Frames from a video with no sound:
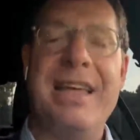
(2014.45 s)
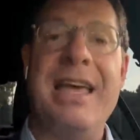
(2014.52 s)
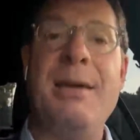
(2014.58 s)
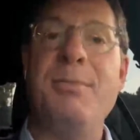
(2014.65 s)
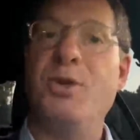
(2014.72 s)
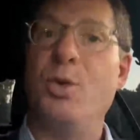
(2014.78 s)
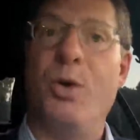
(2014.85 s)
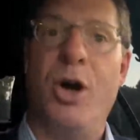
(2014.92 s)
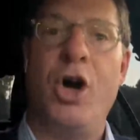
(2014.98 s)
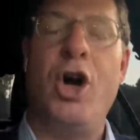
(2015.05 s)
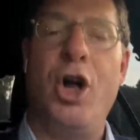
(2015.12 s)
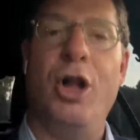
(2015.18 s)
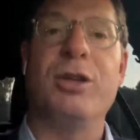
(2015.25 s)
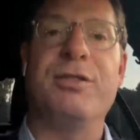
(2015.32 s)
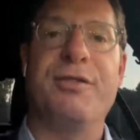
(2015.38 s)
came to a
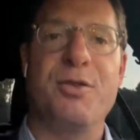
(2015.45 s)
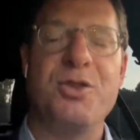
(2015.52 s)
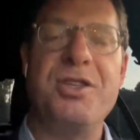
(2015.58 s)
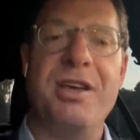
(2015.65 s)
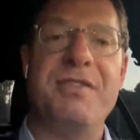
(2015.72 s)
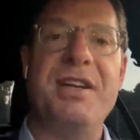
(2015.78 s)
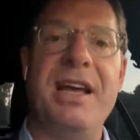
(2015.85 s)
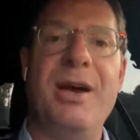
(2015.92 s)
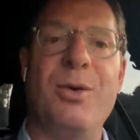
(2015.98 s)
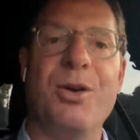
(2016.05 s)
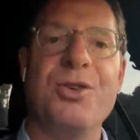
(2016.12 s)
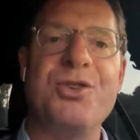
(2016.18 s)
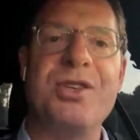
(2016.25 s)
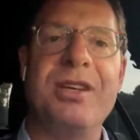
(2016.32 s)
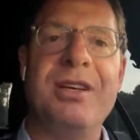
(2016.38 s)
halt for 7
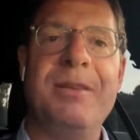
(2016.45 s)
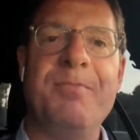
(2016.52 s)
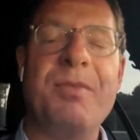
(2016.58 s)
hours.